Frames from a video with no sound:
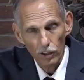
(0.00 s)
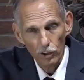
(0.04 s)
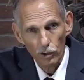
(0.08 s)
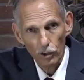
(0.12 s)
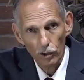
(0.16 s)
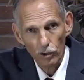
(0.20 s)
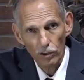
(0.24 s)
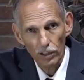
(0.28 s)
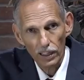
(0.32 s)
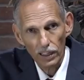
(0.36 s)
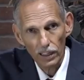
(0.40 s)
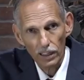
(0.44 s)

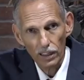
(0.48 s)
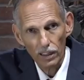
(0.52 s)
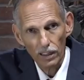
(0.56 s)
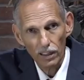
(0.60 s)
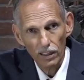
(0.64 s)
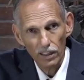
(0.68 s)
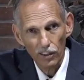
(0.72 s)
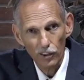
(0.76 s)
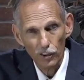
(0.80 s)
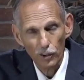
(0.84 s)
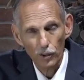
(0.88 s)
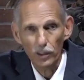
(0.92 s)

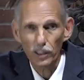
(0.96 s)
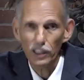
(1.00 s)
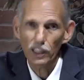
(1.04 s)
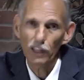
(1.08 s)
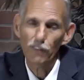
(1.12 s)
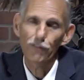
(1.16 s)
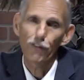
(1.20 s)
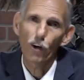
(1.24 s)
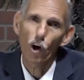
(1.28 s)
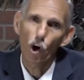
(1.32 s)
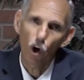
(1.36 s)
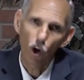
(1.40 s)
during
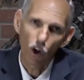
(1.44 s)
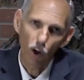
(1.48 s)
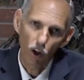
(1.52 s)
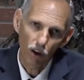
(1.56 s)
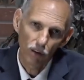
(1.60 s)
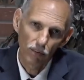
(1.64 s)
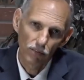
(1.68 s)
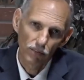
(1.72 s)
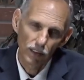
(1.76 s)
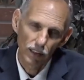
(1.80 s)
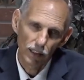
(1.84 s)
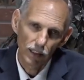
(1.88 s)
the
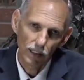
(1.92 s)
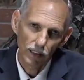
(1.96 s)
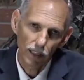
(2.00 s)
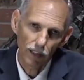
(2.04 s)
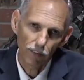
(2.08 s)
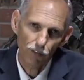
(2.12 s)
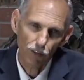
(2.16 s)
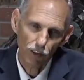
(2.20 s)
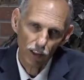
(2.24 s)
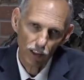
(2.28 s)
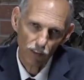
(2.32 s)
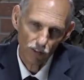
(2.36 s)
fall
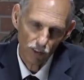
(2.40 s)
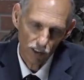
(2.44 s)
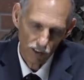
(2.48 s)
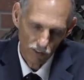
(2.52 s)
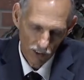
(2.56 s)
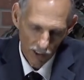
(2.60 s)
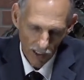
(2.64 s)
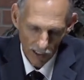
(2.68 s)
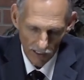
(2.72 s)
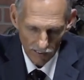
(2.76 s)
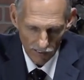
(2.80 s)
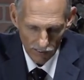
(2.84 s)
of
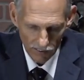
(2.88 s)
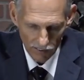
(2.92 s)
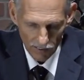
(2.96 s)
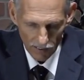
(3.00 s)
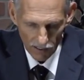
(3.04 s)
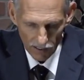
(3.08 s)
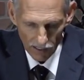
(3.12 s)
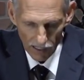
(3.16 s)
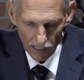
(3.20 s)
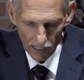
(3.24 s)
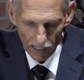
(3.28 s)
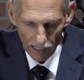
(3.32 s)
66,
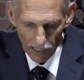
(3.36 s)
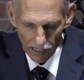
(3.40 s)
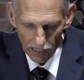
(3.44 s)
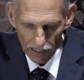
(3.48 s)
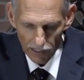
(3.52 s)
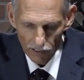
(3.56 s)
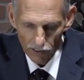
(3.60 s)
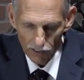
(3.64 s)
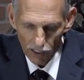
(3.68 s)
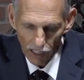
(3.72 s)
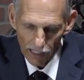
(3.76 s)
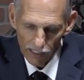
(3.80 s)

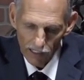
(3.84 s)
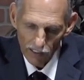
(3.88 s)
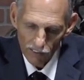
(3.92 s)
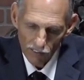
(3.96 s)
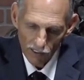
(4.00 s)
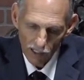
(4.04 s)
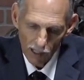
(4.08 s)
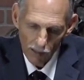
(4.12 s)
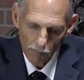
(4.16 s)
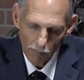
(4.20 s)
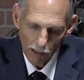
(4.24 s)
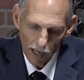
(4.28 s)
and then
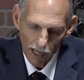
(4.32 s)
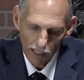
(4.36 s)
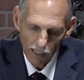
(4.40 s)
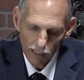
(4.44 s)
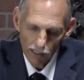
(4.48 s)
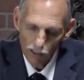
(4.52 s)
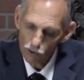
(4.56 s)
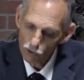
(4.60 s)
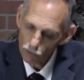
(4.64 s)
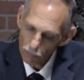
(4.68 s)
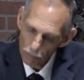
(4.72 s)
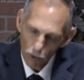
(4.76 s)
Titus came back
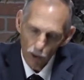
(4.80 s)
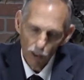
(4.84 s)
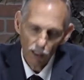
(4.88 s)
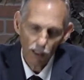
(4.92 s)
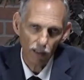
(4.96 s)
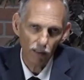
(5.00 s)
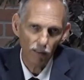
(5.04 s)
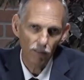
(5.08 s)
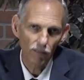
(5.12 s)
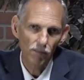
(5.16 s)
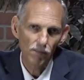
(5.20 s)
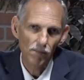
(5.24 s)
in the
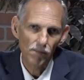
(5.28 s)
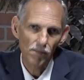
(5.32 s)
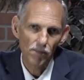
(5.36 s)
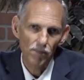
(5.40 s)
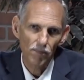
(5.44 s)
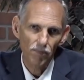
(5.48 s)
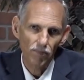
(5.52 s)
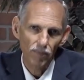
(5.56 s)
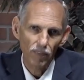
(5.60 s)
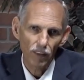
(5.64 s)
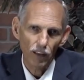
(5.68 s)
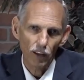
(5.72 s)
spring.
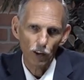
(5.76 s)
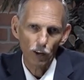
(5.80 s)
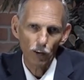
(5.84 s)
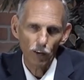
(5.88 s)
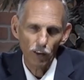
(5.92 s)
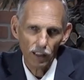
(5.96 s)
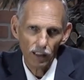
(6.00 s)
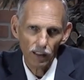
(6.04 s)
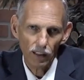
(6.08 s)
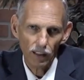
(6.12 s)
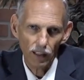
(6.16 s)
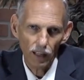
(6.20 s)

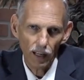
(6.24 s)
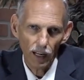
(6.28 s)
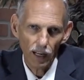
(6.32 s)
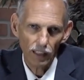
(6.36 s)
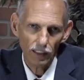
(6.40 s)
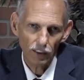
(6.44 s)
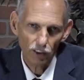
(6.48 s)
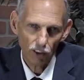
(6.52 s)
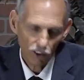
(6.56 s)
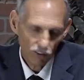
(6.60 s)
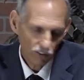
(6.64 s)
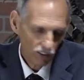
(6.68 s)

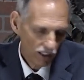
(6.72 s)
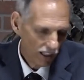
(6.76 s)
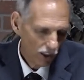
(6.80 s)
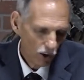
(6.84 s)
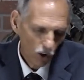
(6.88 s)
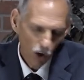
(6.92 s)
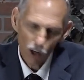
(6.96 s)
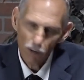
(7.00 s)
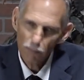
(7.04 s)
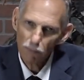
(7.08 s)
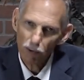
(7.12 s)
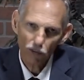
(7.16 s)
He
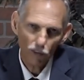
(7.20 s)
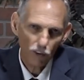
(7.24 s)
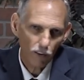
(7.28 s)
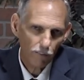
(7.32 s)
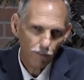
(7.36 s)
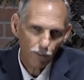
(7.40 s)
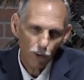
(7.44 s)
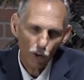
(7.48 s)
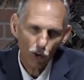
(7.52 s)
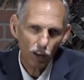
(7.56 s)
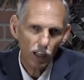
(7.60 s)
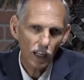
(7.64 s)
caught him just a
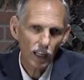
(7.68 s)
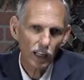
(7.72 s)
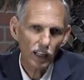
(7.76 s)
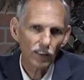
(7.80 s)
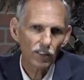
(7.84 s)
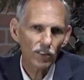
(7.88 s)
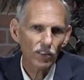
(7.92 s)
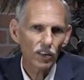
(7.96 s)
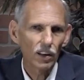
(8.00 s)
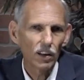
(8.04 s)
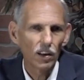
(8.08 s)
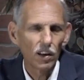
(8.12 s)
few
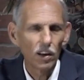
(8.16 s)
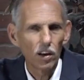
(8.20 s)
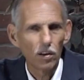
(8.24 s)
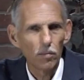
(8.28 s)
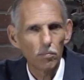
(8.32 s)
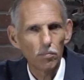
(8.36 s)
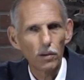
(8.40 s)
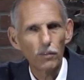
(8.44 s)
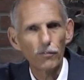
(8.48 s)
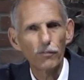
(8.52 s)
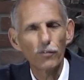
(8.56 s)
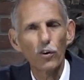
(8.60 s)
days
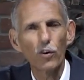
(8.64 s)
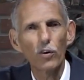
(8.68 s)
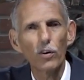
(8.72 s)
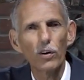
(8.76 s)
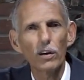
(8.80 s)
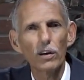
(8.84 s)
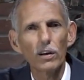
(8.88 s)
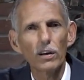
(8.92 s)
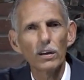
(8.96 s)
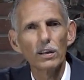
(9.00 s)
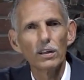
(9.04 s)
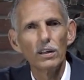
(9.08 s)

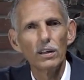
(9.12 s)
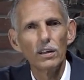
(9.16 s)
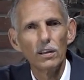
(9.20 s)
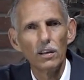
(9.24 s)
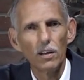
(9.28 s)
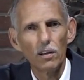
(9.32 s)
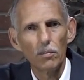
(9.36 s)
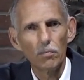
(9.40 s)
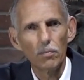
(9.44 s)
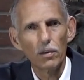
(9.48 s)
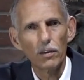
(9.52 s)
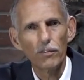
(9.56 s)
before
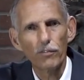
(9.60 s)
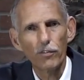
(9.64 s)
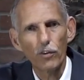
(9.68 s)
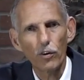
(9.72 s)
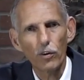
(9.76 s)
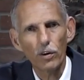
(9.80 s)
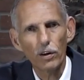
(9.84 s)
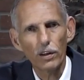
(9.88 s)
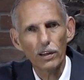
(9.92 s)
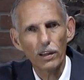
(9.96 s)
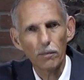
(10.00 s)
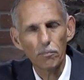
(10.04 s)

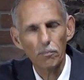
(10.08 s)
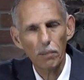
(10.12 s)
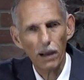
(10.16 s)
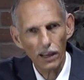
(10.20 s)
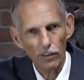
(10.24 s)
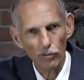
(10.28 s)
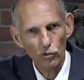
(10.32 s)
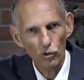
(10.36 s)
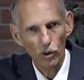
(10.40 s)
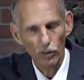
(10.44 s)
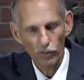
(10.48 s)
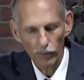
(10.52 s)
the
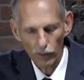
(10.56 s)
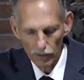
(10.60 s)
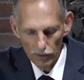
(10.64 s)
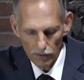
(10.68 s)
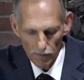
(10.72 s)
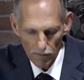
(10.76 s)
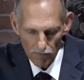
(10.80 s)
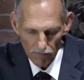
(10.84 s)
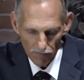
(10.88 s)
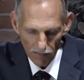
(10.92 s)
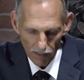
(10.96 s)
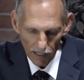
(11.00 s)

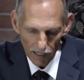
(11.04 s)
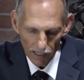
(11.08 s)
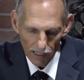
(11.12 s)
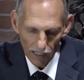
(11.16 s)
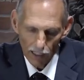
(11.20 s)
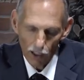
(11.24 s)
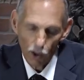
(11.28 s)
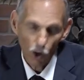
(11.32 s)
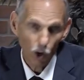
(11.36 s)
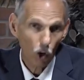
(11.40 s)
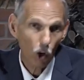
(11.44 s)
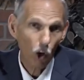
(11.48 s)
Passover, and
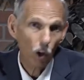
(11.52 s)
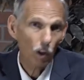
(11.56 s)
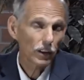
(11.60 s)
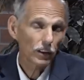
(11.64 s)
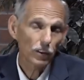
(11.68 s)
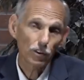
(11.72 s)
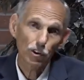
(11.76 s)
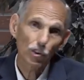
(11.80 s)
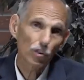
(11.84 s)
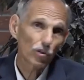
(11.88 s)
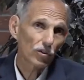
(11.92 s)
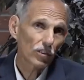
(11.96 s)
he caught all
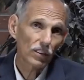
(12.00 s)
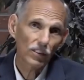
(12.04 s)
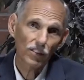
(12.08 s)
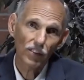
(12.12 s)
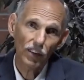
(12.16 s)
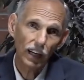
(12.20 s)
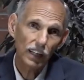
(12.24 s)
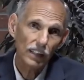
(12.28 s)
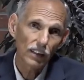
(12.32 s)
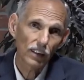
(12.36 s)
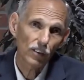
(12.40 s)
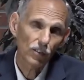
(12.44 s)
the Jews
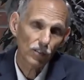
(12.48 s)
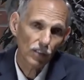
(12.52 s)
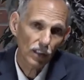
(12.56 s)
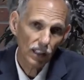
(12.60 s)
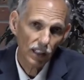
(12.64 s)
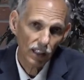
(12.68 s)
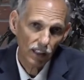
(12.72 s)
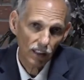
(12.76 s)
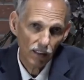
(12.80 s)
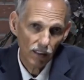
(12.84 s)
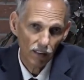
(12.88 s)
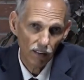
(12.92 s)
inside the
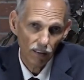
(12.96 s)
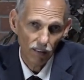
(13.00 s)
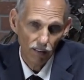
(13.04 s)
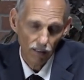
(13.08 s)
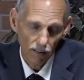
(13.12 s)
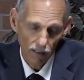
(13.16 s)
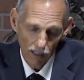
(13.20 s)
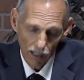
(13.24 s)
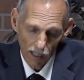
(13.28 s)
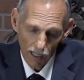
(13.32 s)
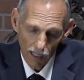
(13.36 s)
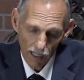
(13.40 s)
city,
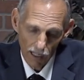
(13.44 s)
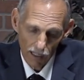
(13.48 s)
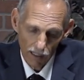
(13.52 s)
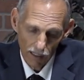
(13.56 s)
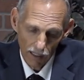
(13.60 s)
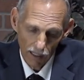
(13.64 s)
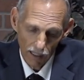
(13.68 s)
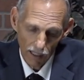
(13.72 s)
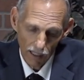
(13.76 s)
and